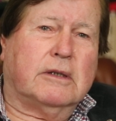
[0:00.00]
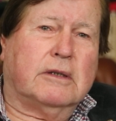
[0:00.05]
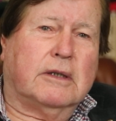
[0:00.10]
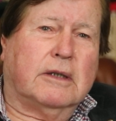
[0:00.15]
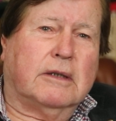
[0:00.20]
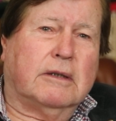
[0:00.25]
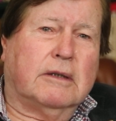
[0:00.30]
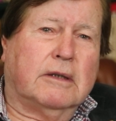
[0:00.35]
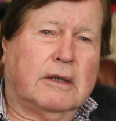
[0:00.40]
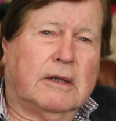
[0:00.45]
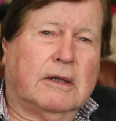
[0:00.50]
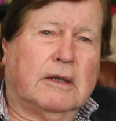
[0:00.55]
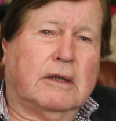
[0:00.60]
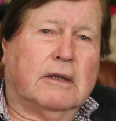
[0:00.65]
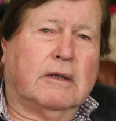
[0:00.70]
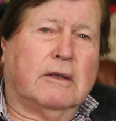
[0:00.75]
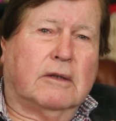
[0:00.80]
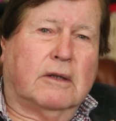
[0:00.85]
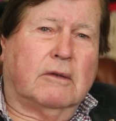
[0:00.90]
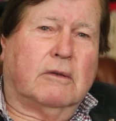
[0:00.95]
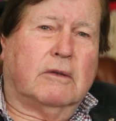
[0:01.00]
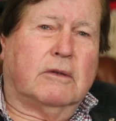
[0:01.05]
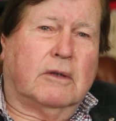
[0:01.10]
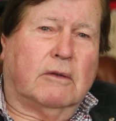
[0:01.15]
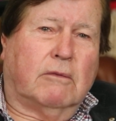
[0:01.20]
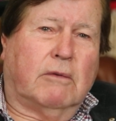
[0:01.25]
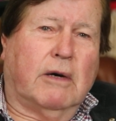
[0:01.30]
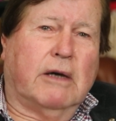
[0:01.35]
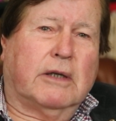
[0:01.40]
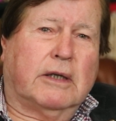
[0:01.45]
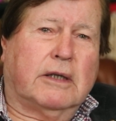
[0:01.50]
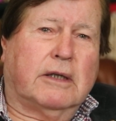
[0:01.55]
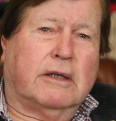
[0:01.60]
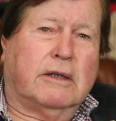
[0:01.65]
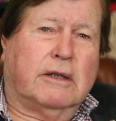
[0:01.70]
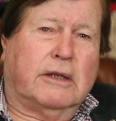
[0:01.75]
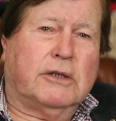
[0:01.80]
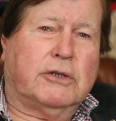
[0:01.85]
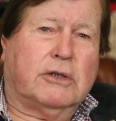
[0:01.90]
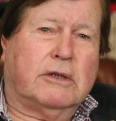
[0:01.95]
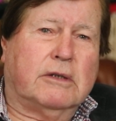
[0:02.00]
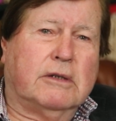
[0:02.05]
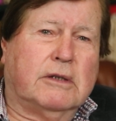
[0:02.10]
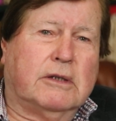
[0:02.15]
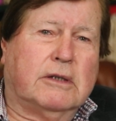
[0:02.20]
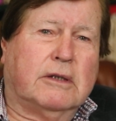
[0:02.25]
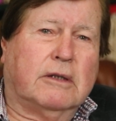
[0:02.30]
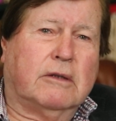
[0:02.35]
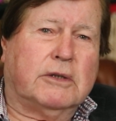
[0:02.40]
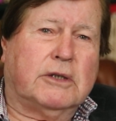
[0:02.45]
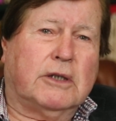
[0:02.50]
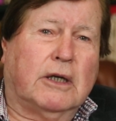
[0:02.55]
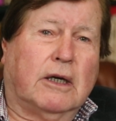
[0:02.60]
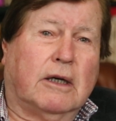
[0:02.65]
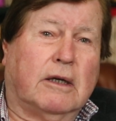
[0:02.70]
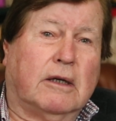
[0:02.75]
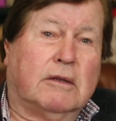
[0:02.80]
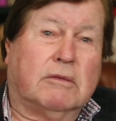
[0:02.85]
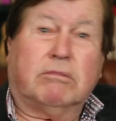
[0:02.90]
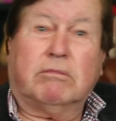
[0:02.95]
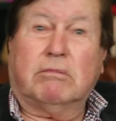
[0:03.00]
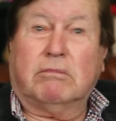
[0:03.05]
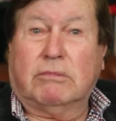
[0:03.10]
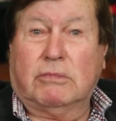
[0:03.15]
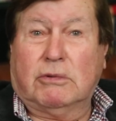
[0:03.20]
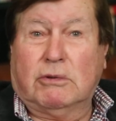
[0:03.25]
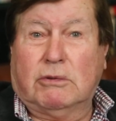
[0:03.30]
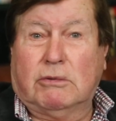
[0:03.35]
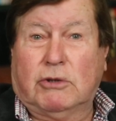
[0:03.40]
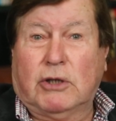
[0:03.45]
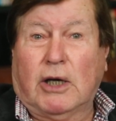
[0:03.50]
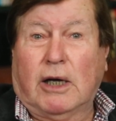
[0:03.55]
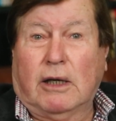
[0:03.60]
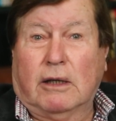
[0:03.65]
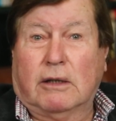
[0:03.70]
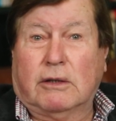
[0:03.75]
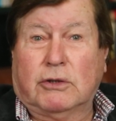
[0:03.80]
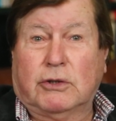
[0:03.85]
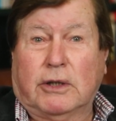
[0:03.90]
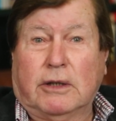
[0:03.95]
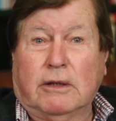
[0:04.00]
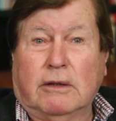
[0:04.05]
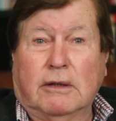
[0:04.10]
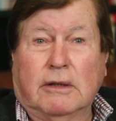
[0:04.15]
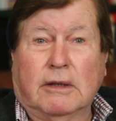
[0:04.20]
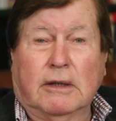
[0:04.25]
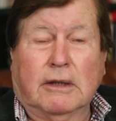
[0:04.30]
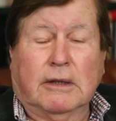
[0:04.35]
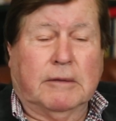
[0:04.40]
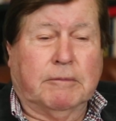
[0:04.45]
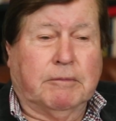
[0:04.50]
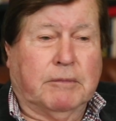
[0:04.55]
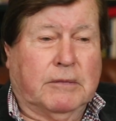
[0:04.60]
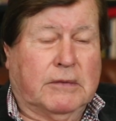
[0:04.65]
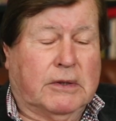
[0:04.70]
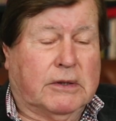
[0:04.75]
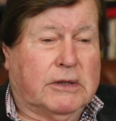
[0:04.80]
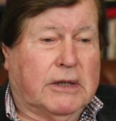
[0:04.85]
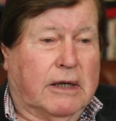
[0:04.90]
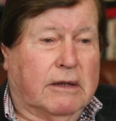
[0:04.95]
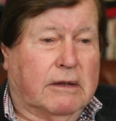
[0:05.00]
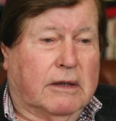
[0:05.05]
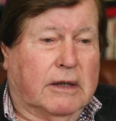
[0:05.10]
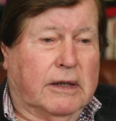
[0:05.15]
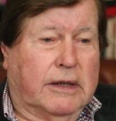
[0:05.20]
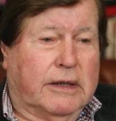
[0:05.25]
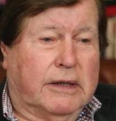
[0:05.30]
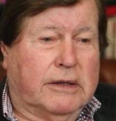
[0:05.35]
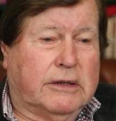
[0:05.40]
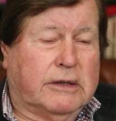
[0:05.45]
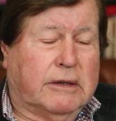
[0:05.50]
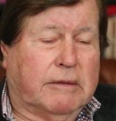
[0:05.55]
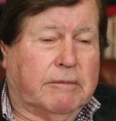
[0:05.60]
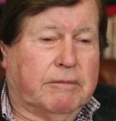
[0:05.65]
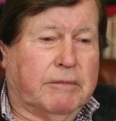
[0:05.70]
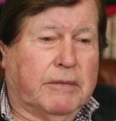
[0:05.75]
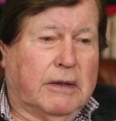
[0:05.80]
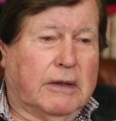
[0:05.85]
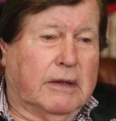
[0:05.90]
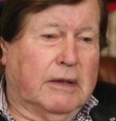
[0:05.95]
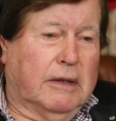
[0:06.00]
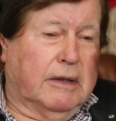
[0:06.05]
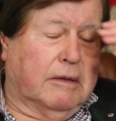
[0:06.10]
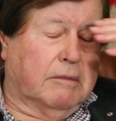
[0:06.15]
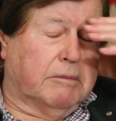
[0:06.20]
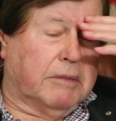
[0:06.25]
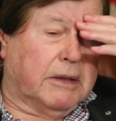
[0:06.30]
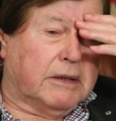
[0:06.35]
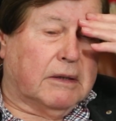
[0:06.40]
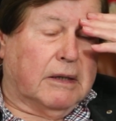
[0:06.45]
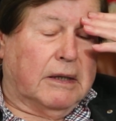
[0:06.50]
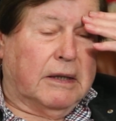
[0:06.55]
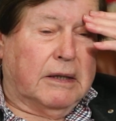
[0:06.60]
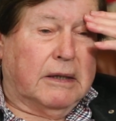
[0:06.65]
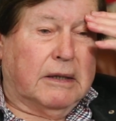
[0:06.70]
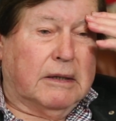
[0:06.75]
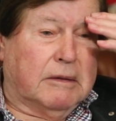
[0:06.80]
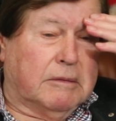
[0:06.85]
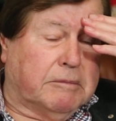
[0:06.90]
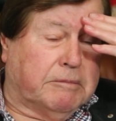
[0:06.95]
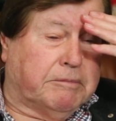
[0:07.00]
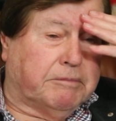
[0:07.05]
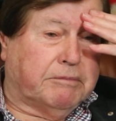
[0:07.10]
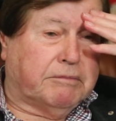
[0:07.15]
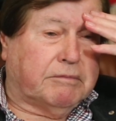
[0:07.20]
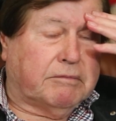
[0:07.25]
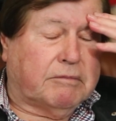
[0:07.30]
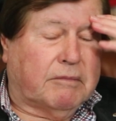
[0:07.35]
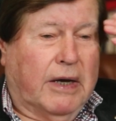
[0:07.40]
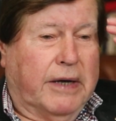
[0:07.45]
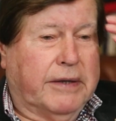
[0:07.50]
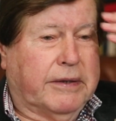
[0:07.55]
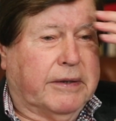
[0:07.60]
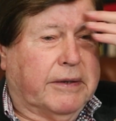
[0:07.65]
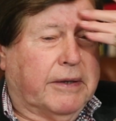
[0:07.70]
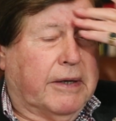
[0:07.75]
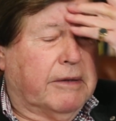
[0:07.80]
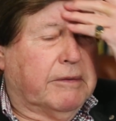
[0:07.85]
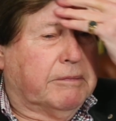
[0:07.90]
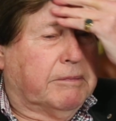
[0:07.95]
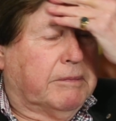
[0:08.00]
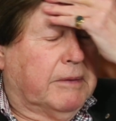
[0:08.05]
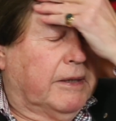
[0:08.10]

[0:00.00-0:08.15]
and the weather conditions, which are challenging, to say the least. But I don't know.